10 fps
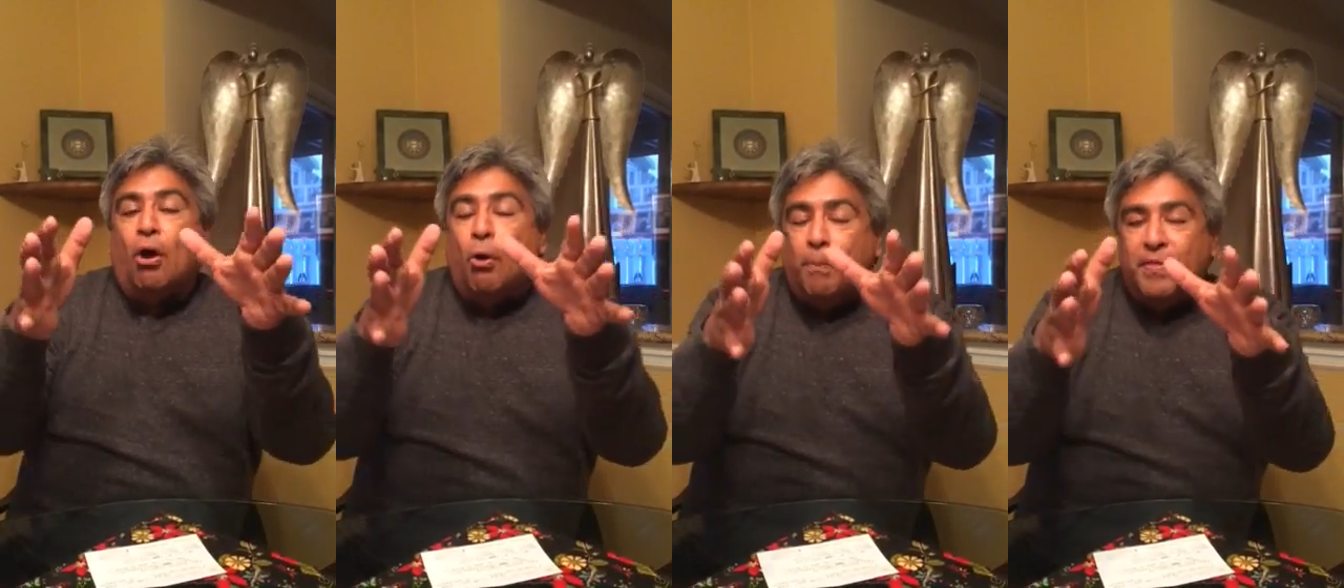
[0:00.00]

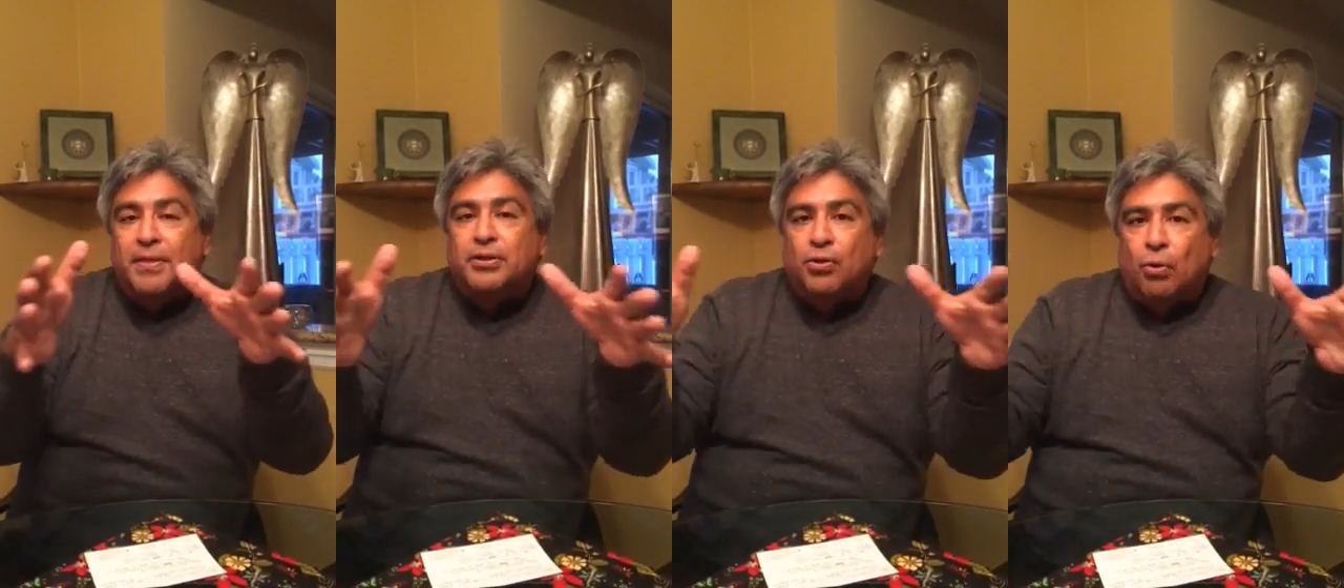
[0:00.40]
open
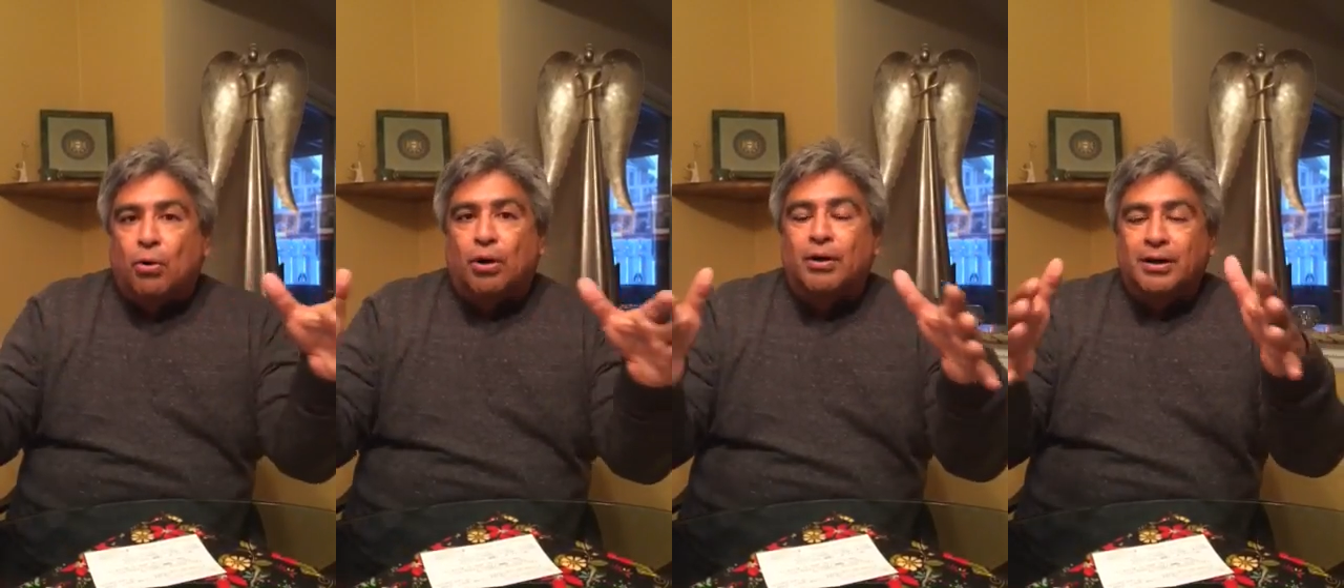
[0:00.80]
the
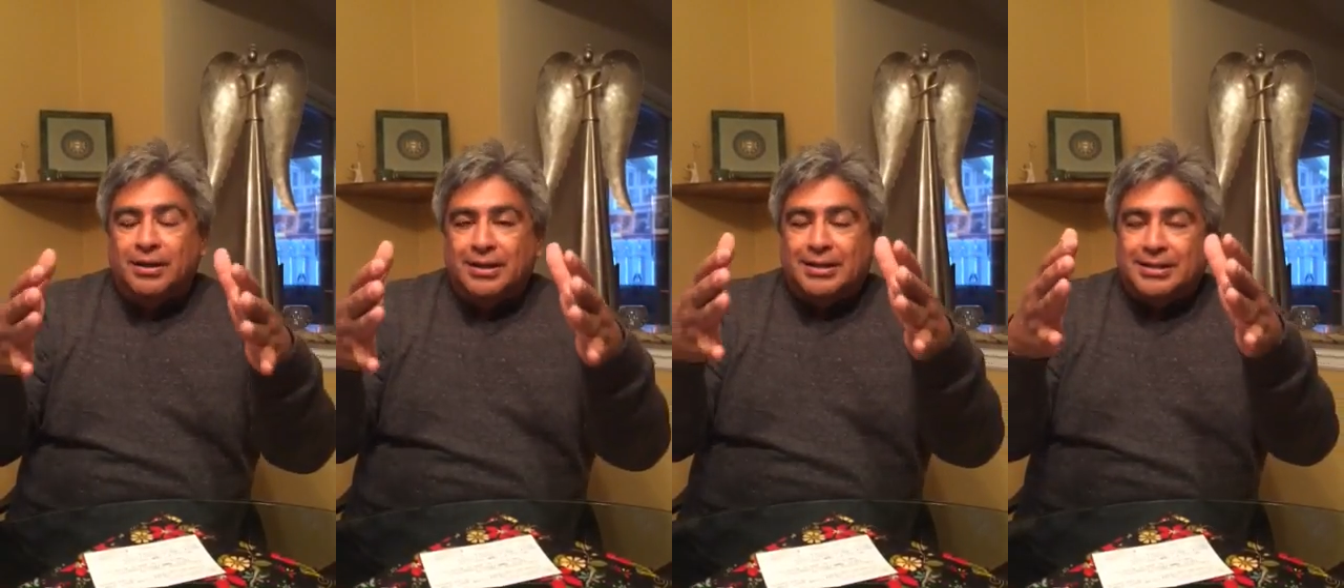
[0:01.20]
door
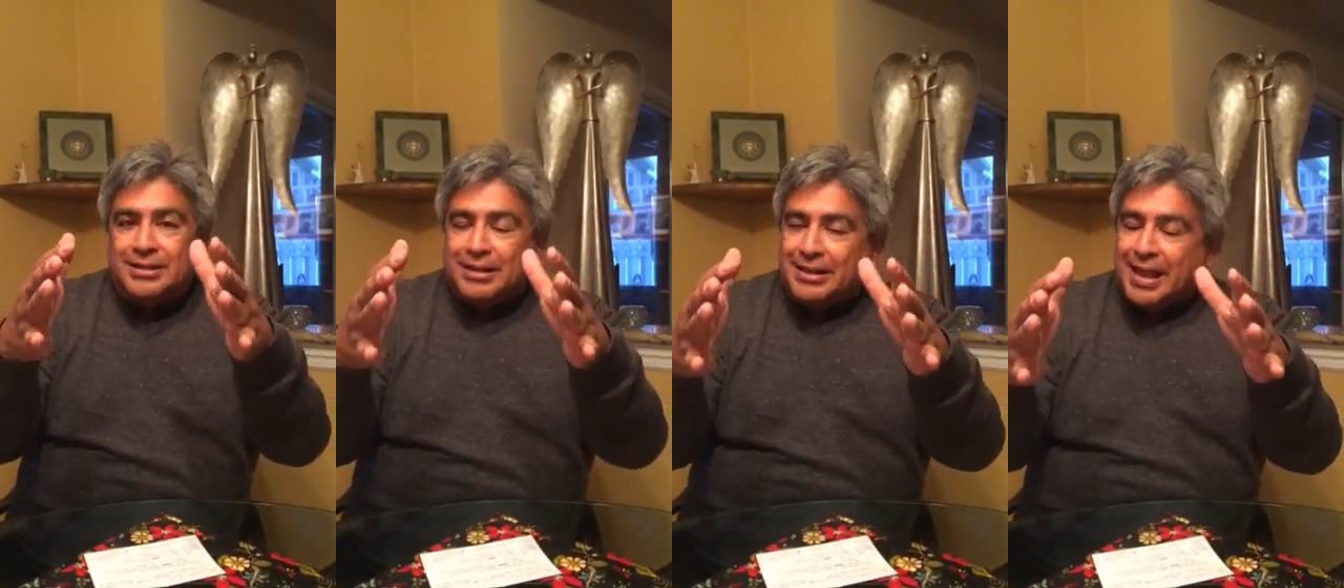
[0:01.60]

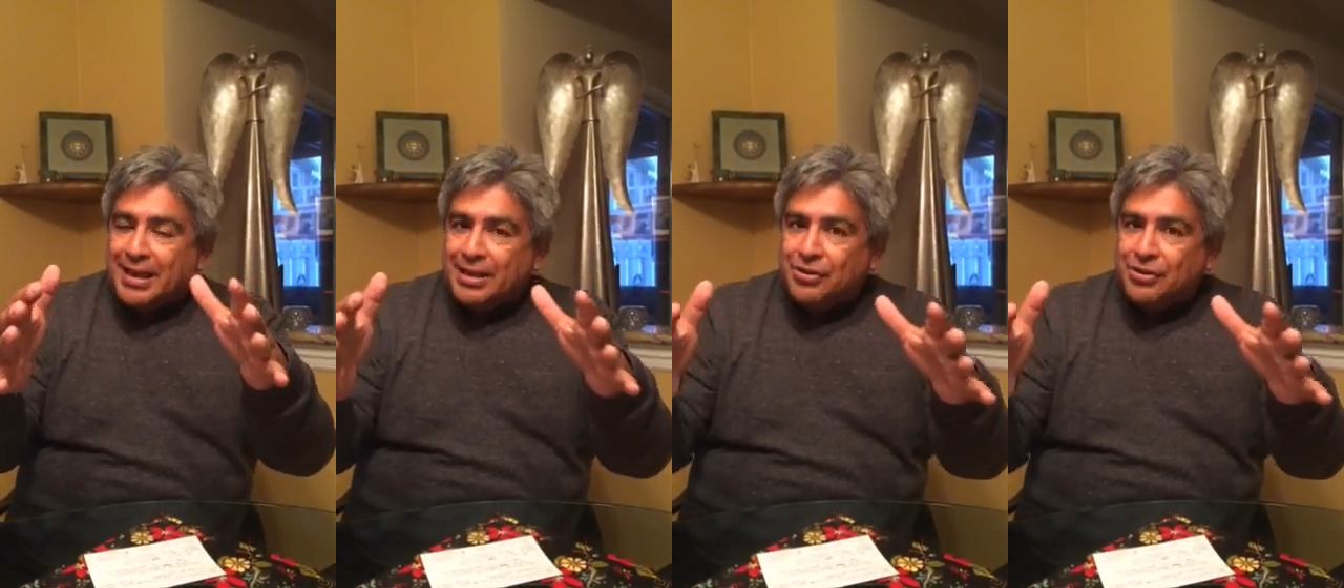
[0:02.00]
to get an